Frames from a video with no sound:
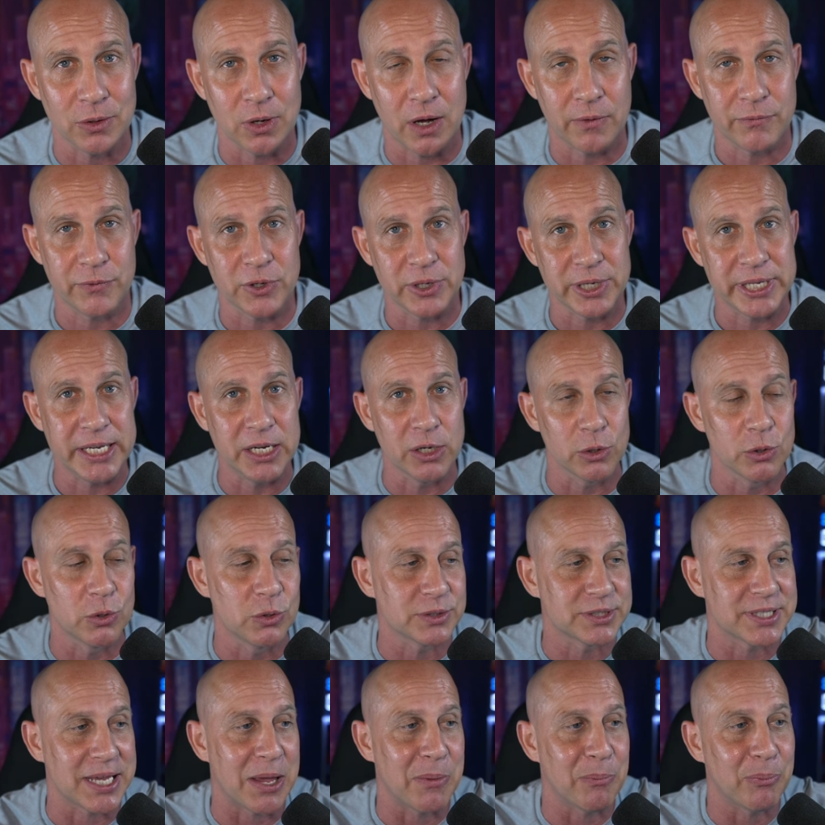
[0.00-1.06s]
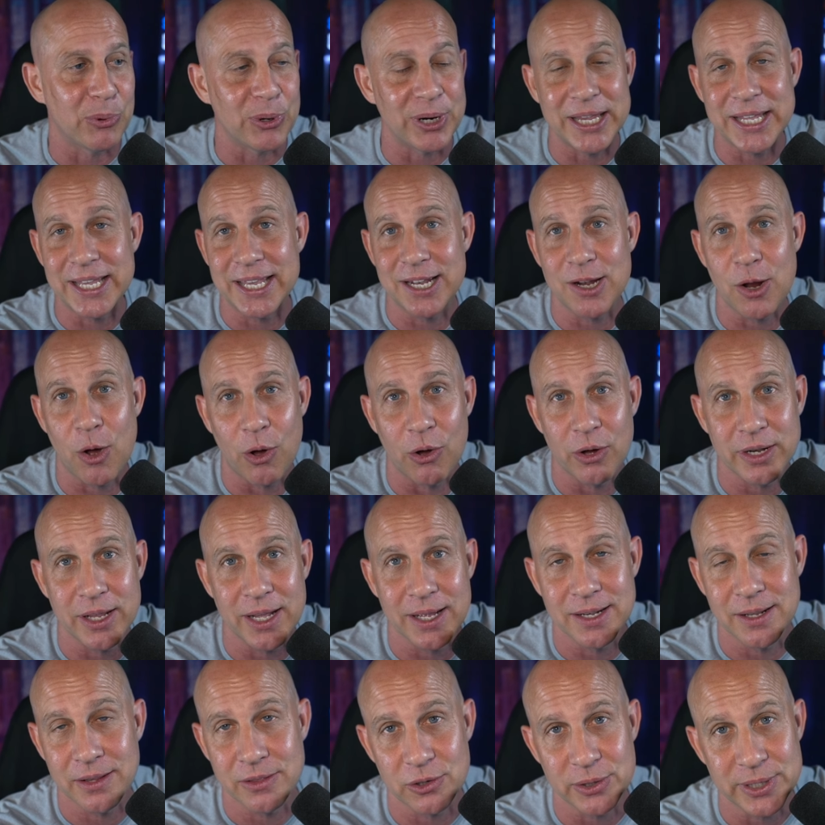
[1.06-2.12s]
off your heroes and putting it on
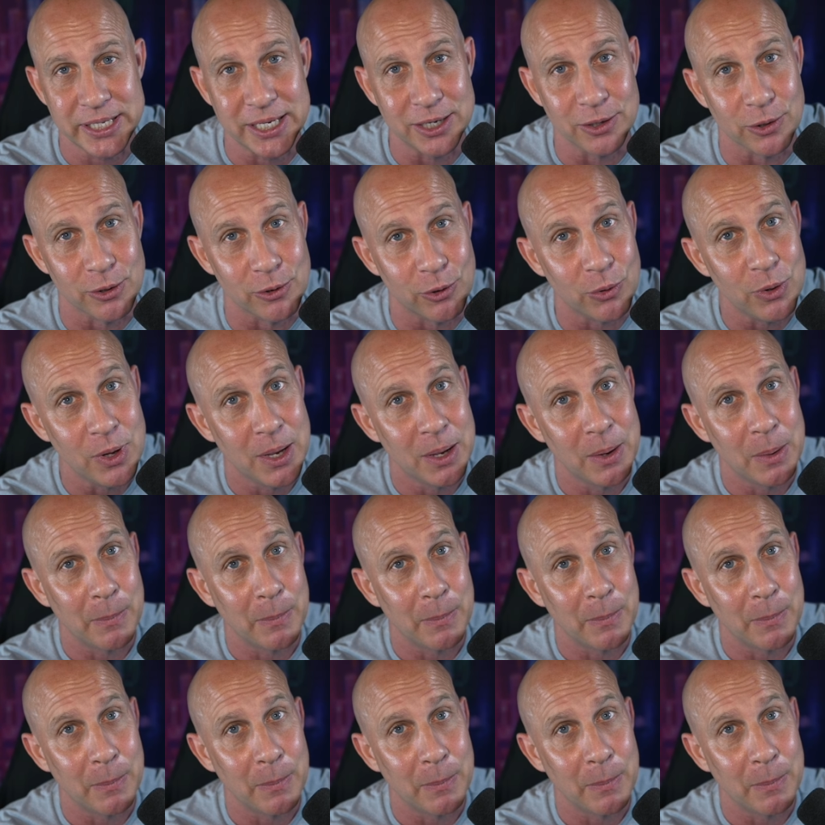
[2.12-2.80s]
another hero.